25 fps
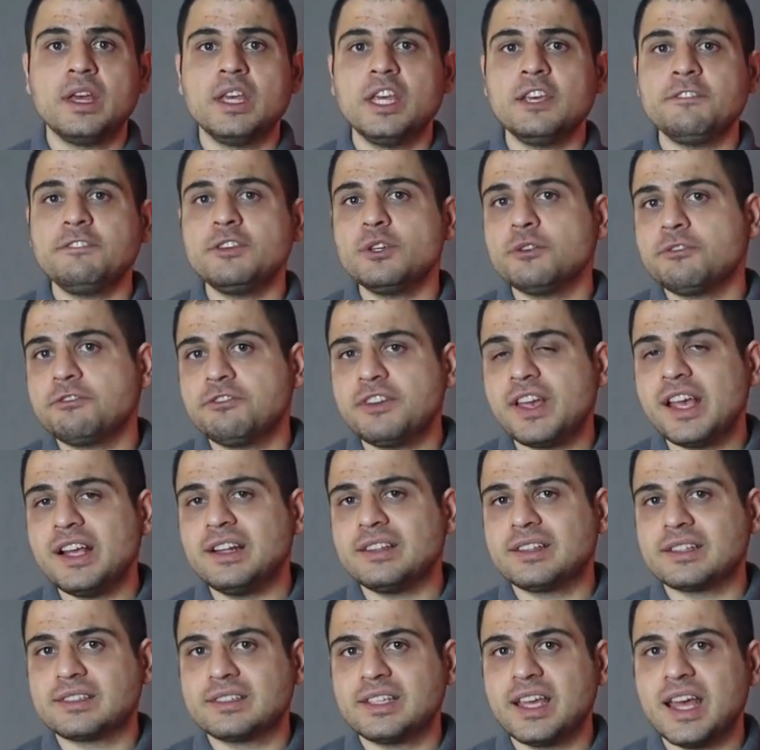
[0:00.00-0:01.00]
If you
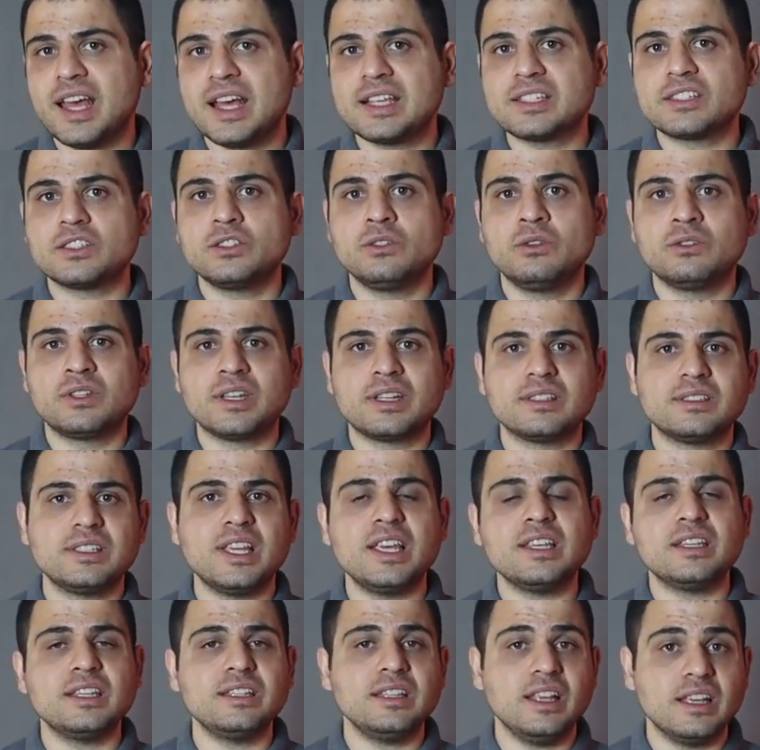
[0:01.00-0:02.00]
fail the test, you can
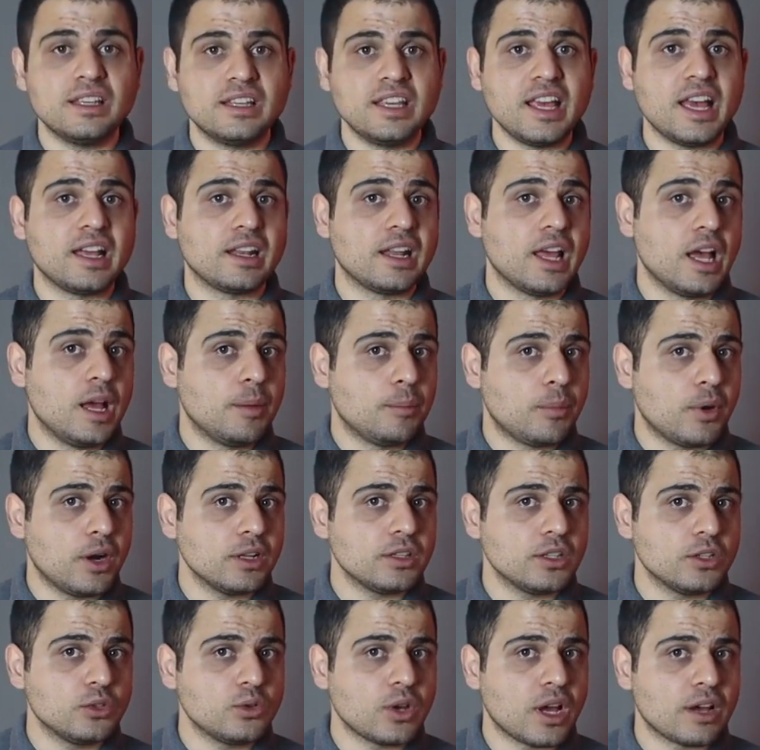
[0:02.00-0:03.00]
take it again,
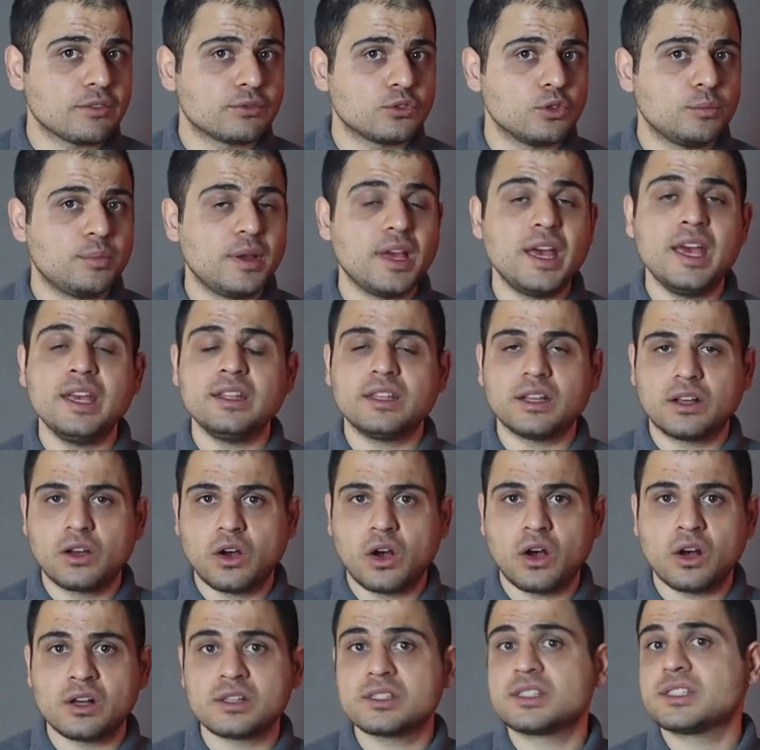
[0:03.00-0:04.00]
but you have to pay the
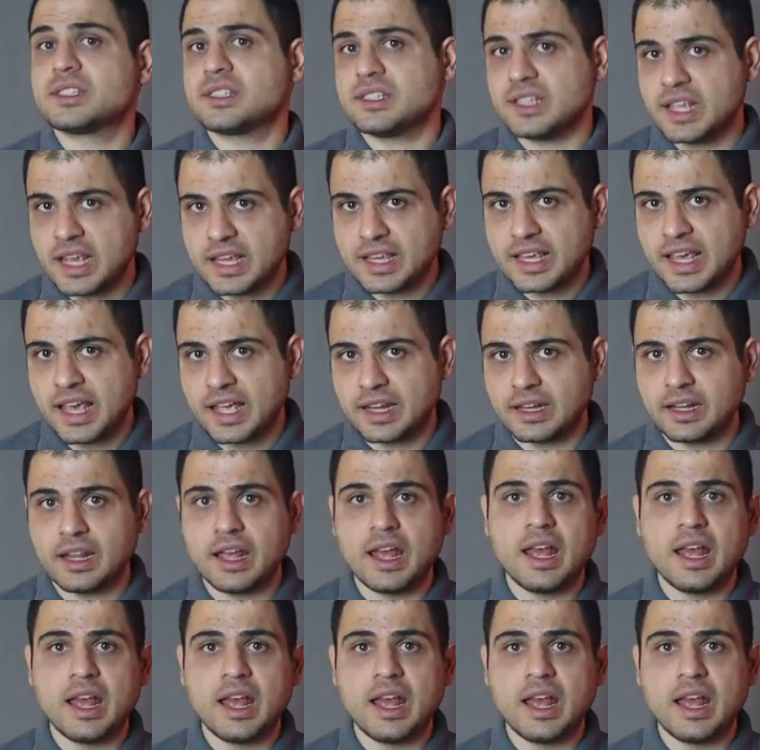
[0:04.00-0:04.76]
costs again.